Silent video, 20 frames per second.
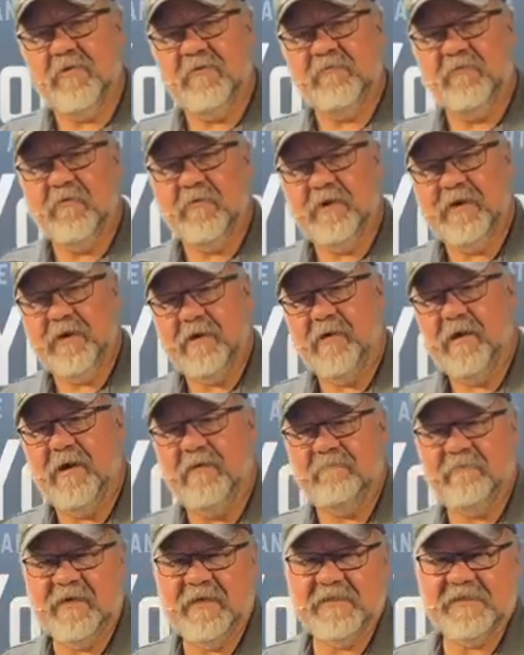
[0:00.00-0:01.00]
going for here,
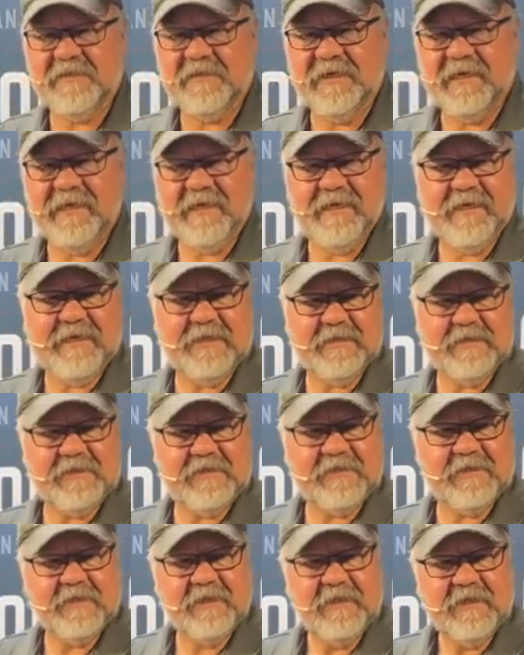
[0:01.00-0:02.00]
obviously,
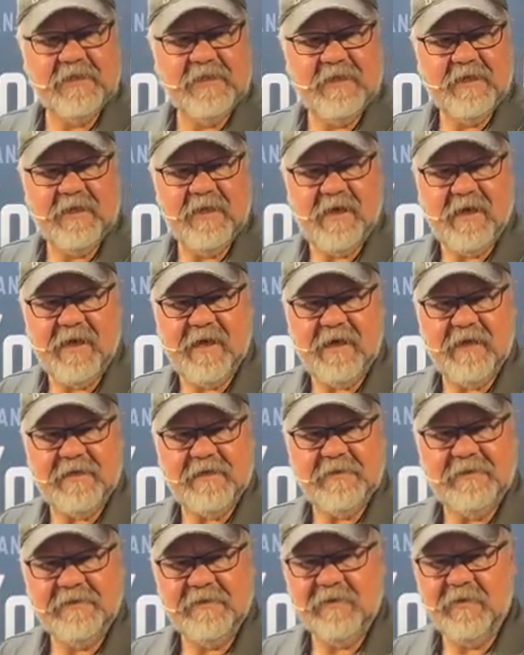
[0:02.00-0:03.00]
is
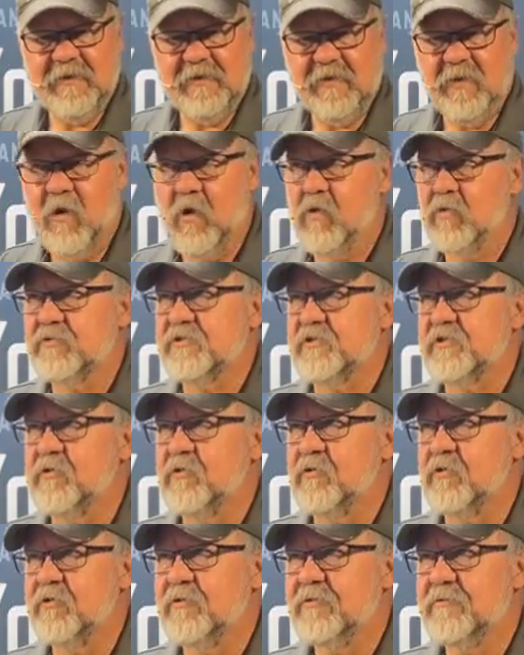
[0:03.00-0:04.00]
old
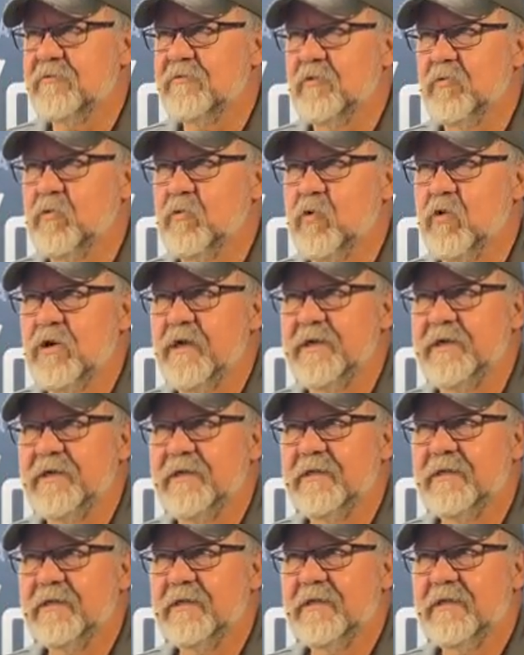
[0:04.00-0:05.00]
school
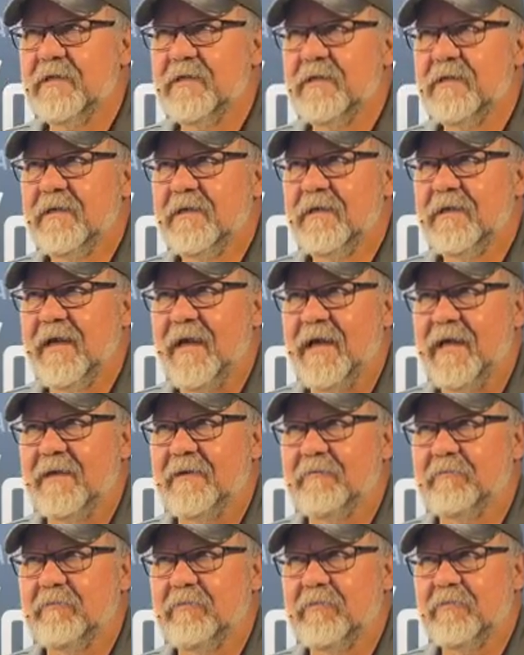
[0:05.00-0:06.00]
wood
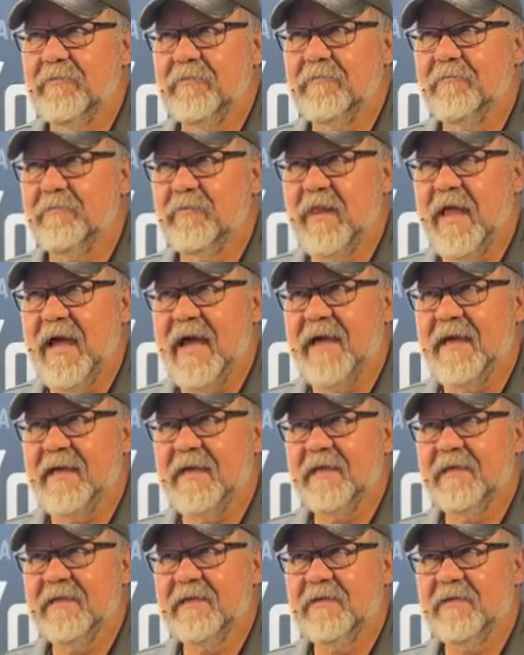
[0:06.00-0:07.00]
and
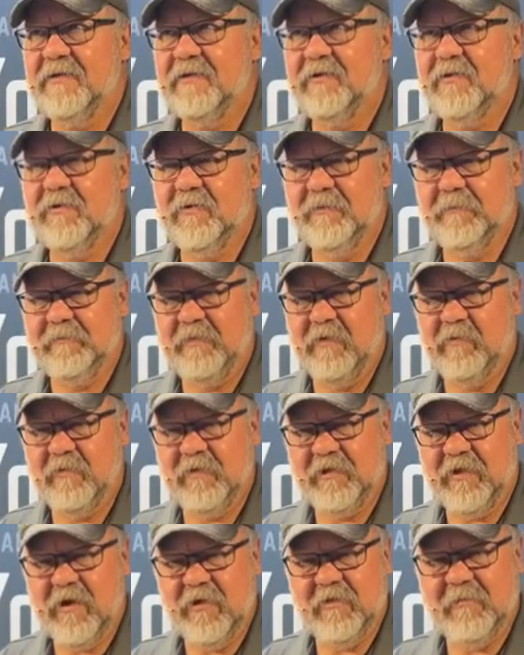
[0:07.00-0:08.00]
black, but
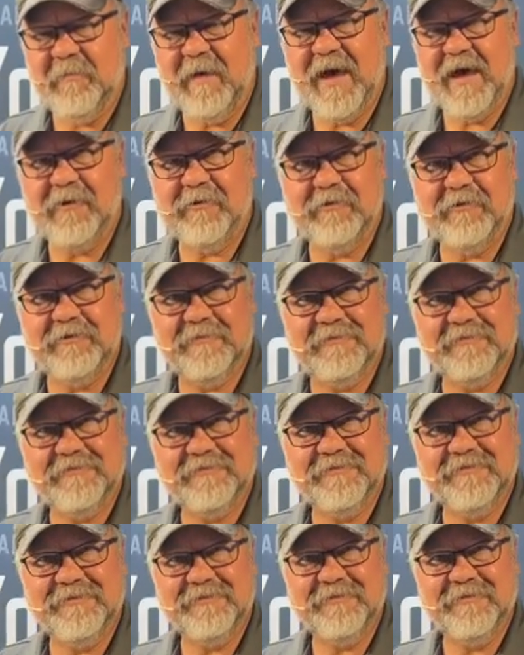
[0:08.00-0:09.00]
with all the modern,
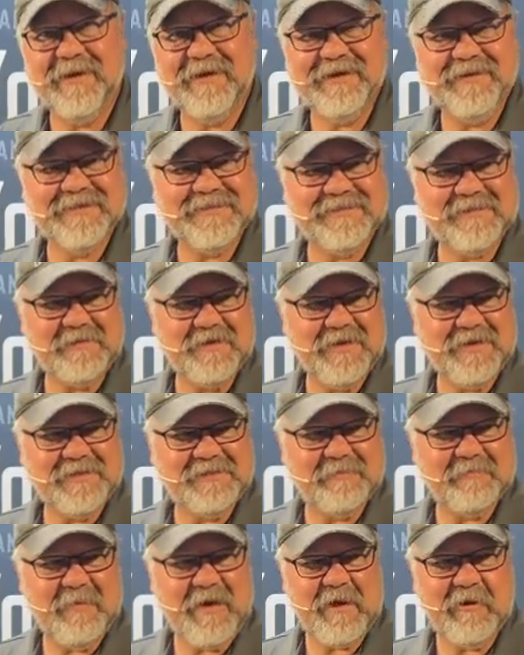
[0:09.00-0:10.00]
right?
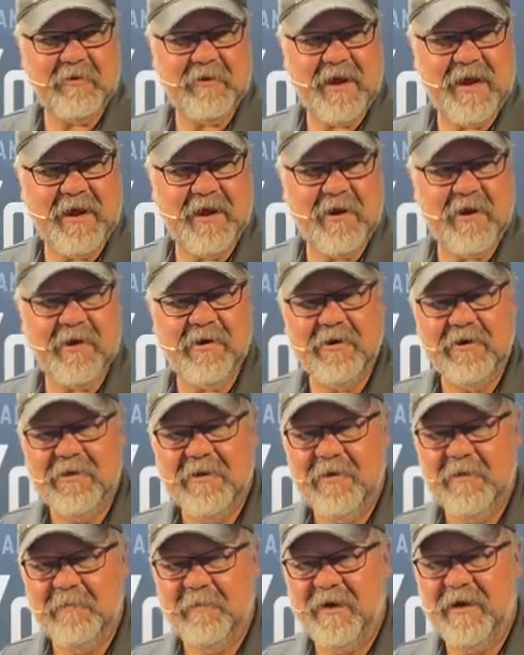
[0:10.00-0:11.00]
It's a modern AR,
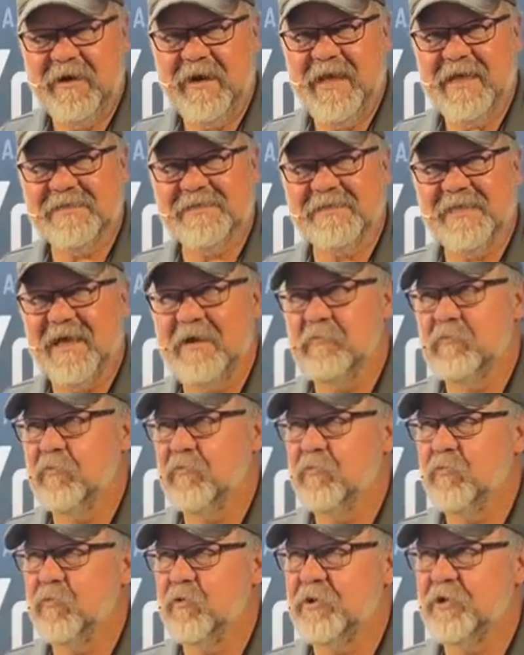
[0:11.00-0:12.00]
but it has that
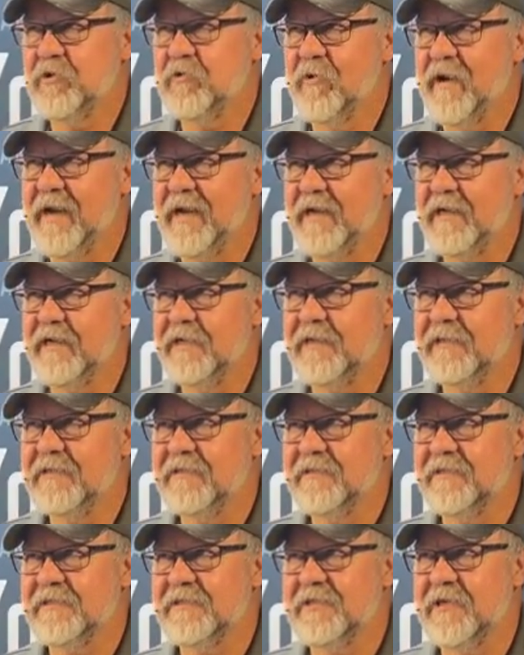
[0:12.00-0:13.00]
wood grain.
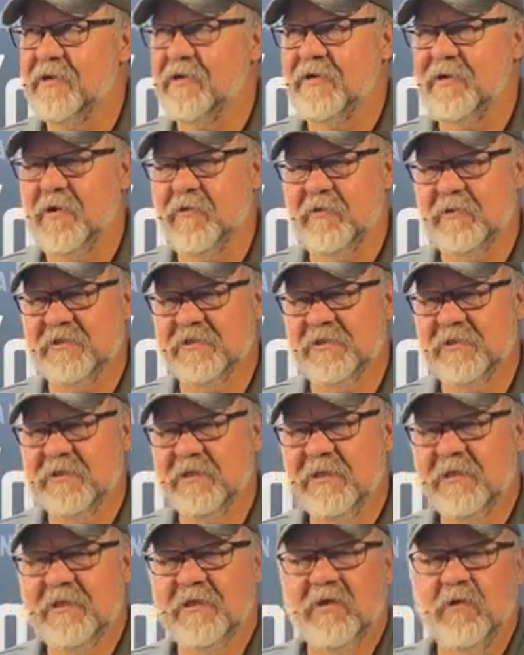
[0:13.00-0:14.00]
The Cerakote is
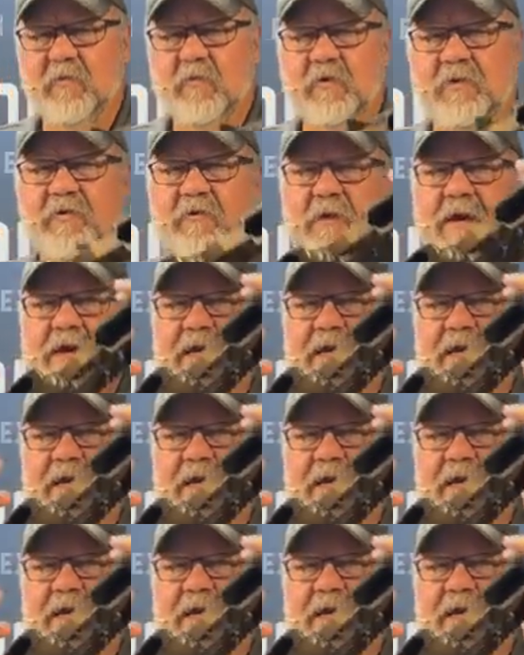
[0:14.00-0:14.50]
wood